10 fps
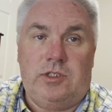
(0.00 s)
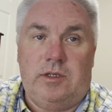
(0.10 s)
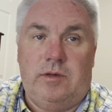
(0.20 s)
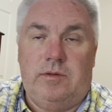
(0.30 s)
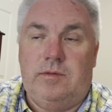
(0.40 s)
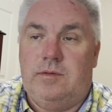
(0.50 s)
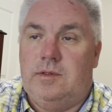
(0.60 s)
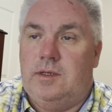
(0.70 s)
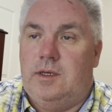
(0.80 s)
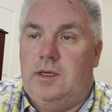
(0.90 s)
So
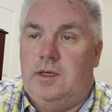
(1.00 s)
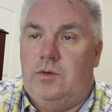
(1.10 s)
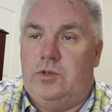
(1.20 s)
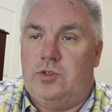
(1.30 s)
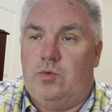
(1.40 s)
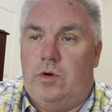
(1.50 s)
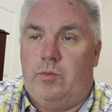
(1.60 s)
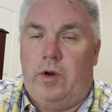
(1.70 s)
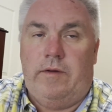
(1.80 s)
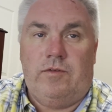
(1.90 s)
we just
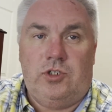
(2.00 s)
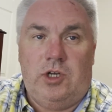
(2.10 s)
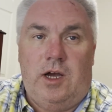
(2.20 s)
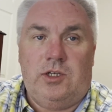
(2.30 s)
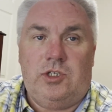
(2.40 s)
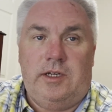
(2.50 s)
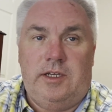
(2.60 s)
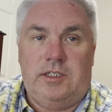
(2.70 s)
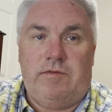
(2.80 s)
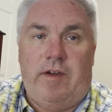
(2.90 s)
want to pray for Josh and
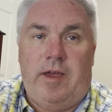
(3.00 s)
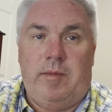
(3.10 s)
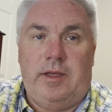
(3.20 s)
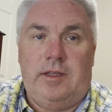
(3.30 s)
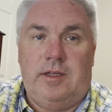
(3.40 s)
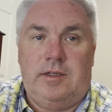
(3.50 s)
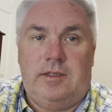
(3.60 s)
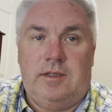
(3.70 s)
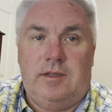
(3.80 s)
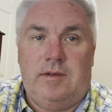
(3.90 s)
his family
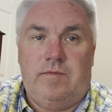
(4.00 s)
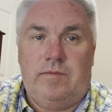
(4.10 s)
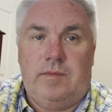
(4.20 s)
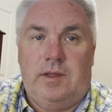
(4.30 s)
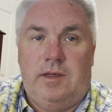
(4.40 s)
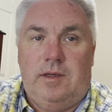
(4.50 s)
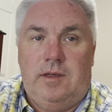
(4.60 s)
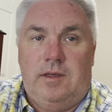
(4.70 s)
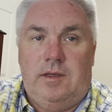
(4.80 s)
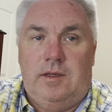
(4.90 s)
that uh,
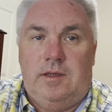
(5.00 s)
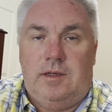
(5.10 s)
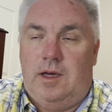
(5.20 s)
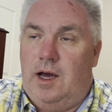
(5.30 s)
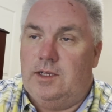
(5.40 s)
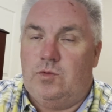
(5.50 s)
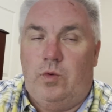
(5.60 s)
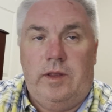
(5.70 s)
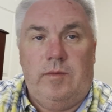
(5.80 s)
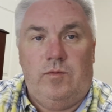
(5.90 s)
God's
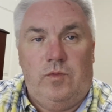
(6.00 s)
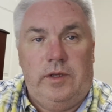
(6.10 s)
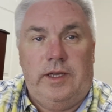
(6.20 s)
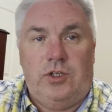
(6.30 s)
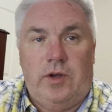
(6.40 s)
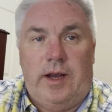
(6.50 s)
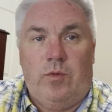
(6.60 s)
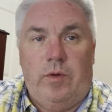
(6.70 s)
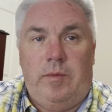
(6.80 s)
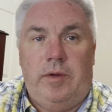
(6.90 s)
with them when they try to
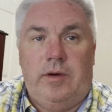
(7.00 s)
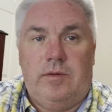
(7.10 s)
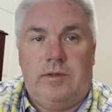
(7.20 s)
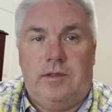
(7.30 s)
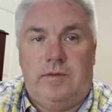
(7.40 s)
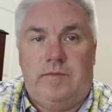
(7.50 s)
rebuild.